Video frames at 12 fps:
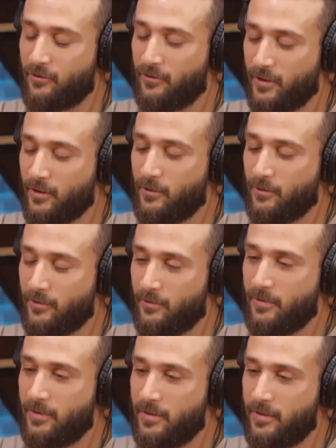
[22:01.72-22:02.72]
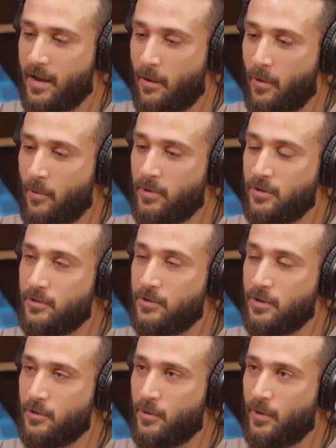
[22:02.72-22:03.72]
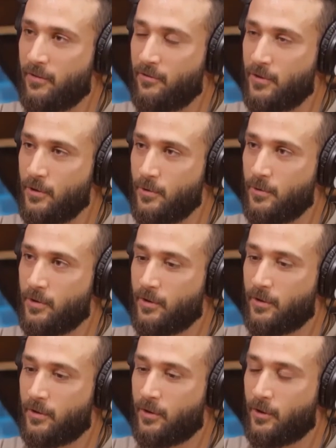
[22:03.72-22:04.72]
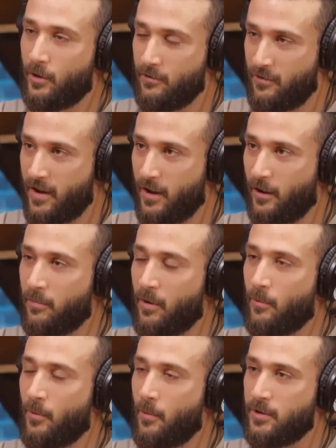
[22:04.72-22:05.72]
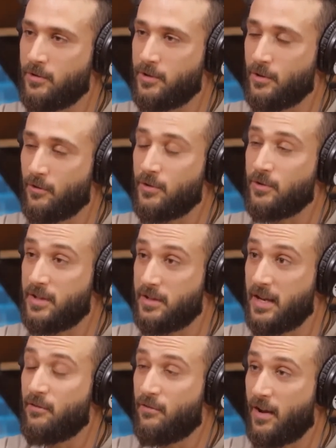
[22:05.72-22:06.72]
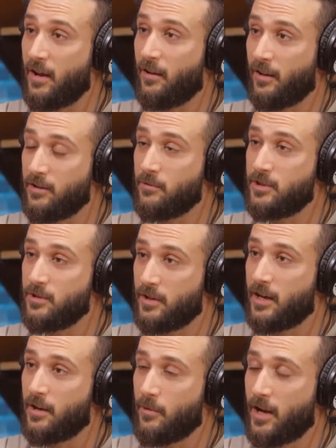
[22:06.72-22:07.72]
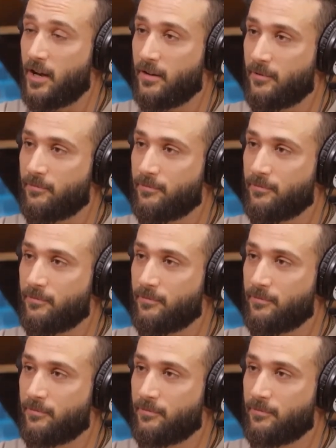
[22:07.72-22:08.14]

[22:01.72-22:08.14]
of, not what would you do if you couldn't fail, but what would you do if you did fail and you would do it anyway?